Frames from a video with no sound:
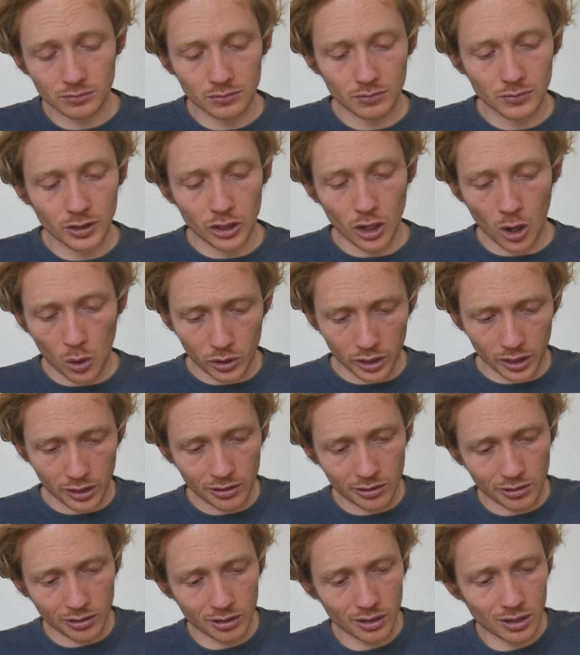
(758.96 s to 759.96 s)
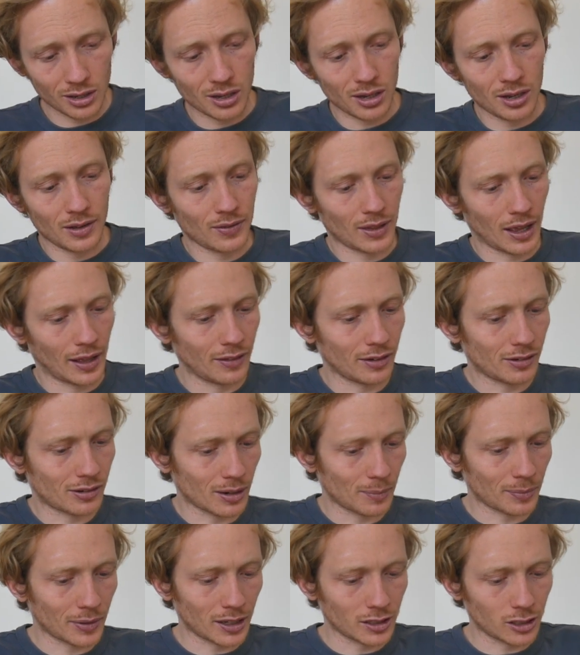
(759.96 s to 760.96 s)
notice, and this is
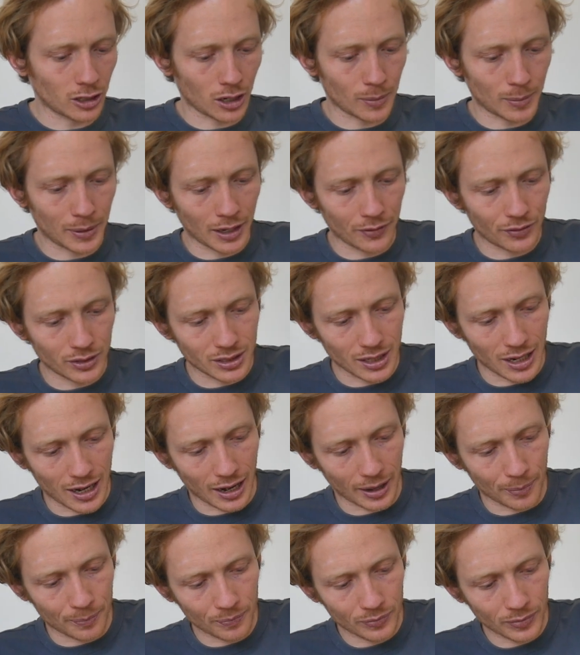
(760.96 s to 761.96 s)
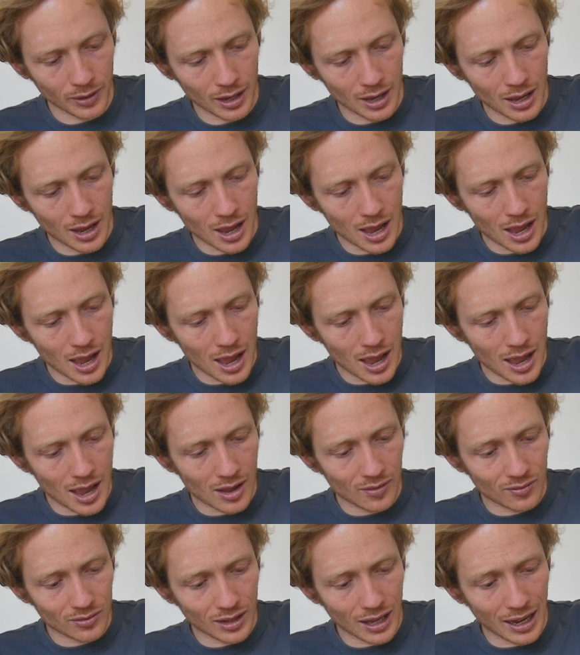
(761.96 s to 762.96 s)
something I talk about every time,
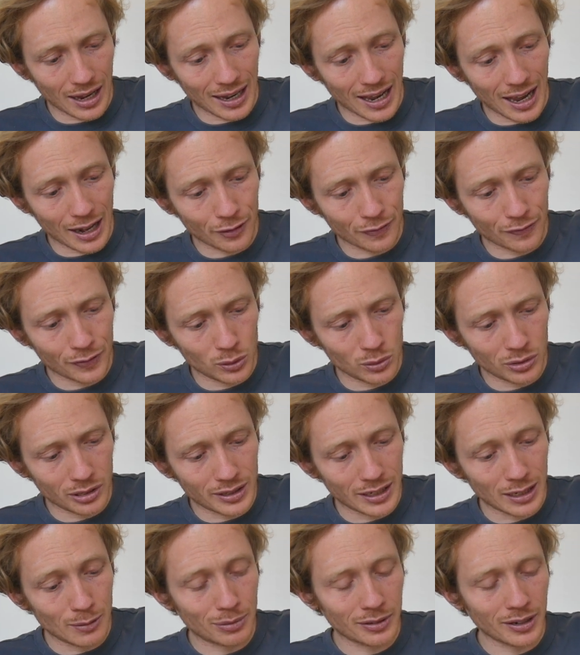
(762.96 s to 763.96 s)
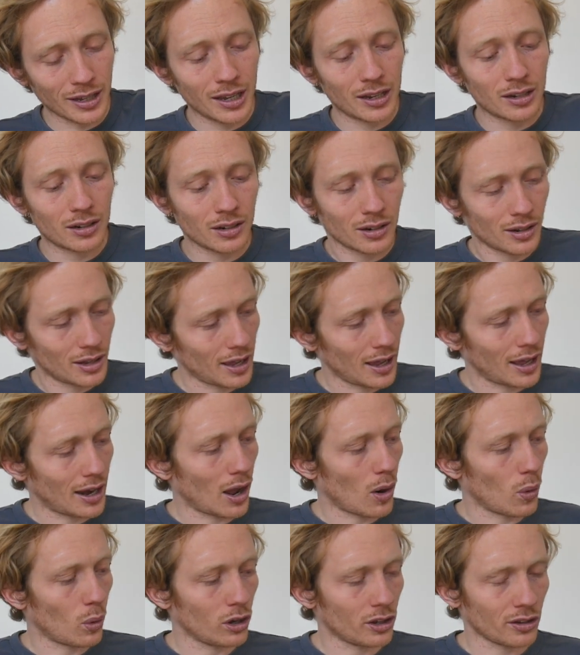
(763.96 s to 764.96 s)
I got a few steeps in, and
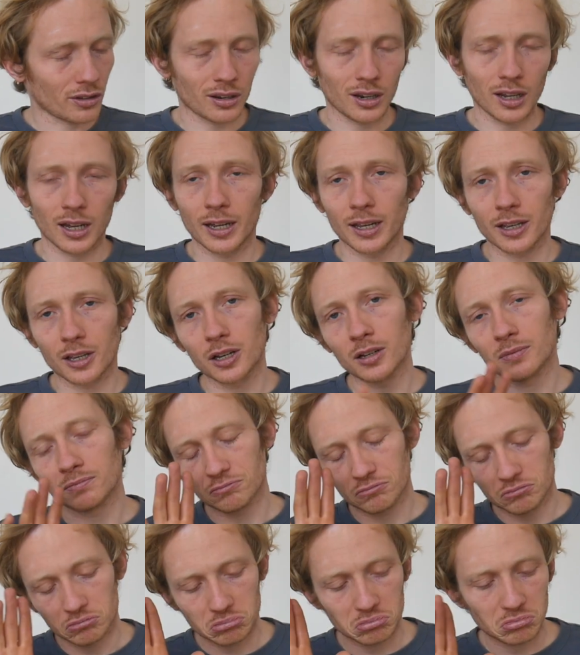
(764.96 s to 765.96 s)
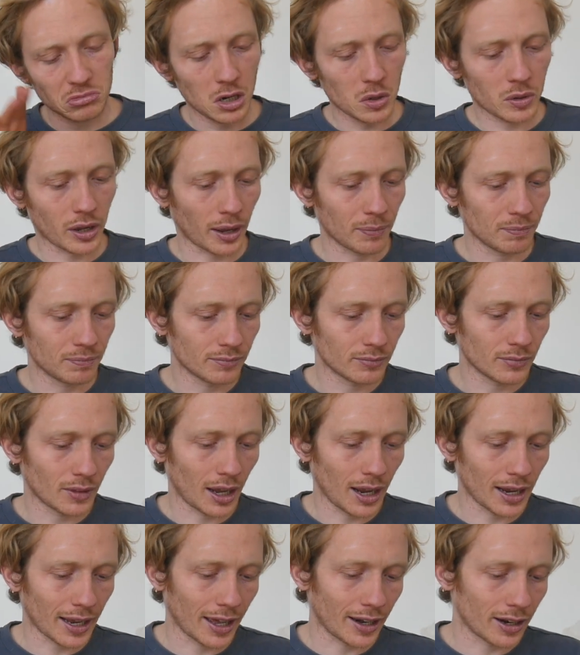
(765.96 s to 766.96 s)
I was like, okay,
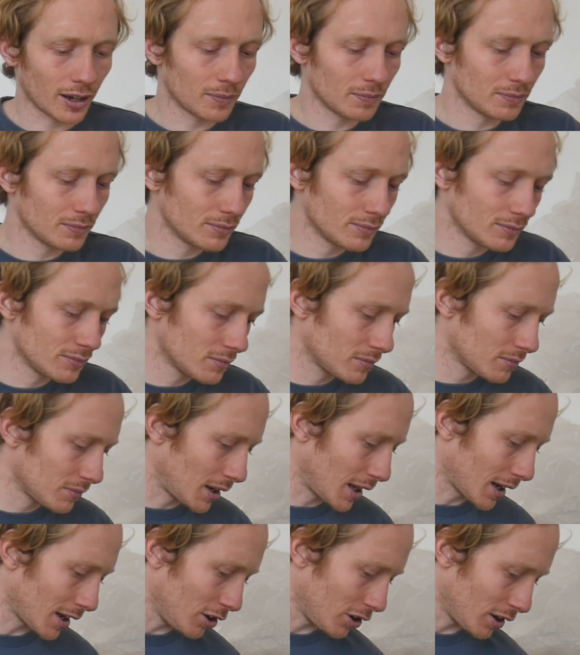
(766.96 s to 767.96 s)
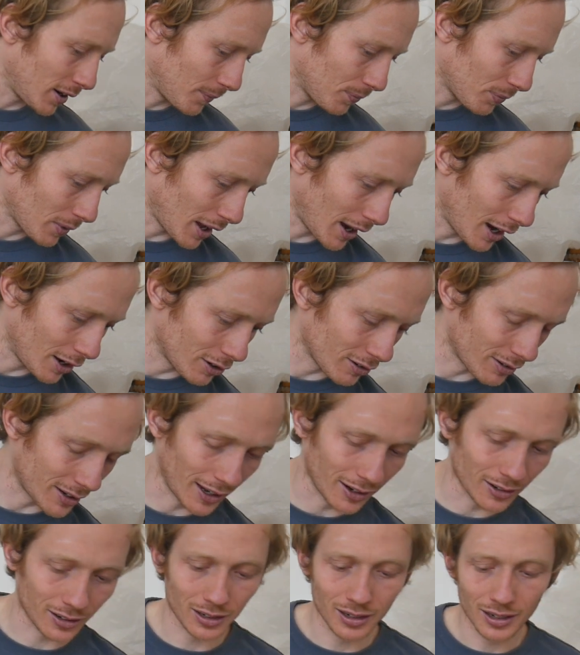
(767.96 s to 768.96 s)
I get it. Like, all right, I
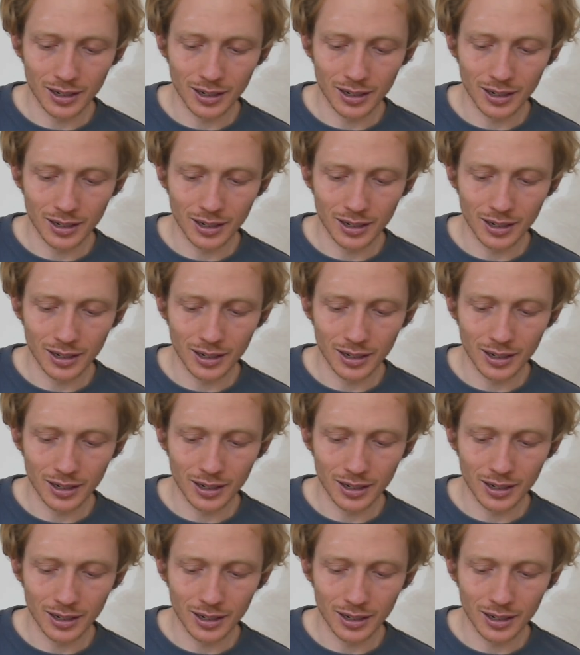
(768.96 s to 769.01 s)
understand.